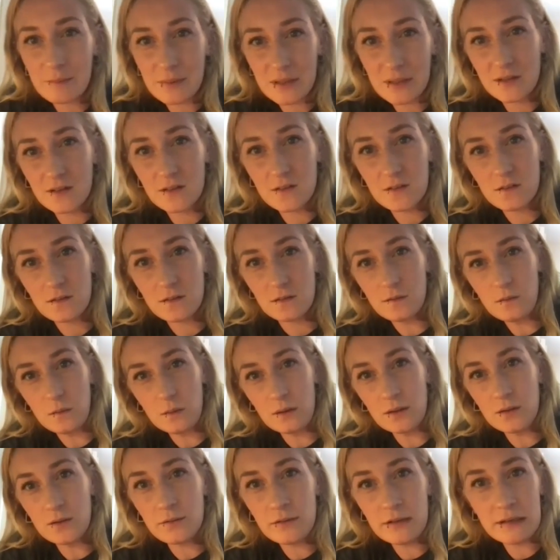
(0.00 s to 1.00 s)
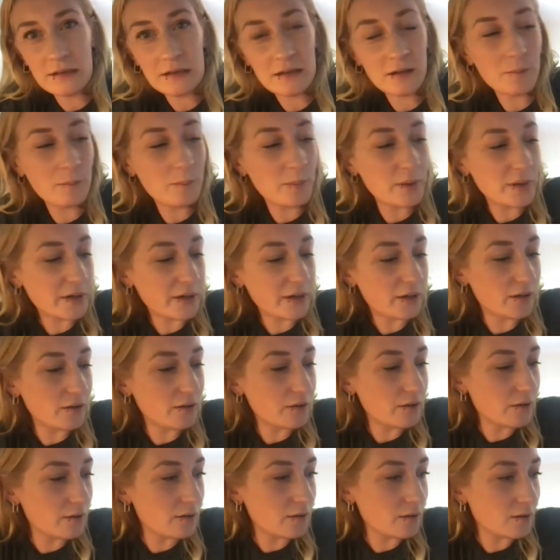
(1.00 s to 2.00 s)
Because when you're reading a book,
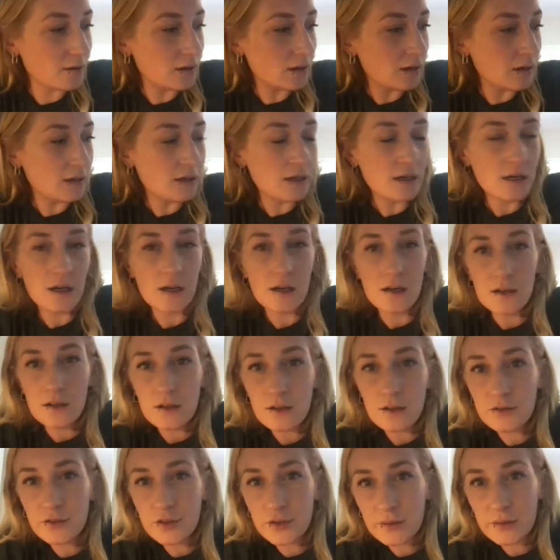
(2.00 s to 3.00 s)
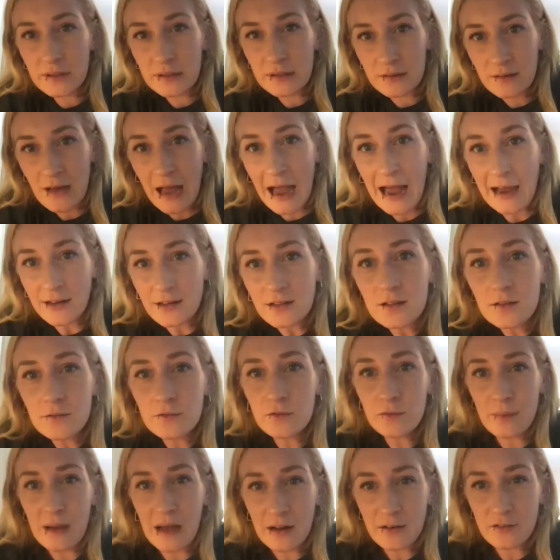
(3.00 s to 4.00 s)
you're you're doing active
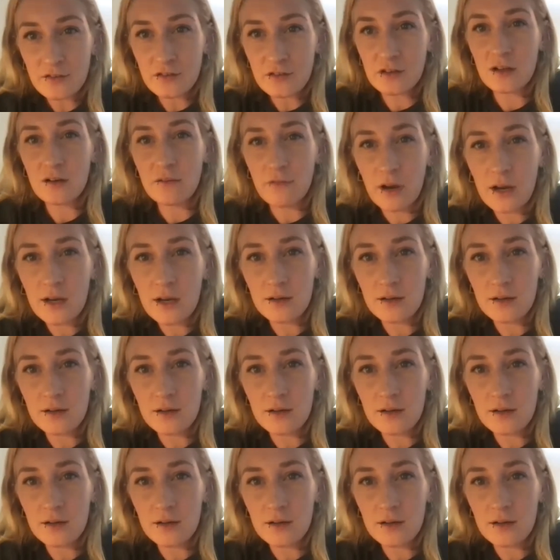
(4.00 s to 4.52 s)
imagining, right?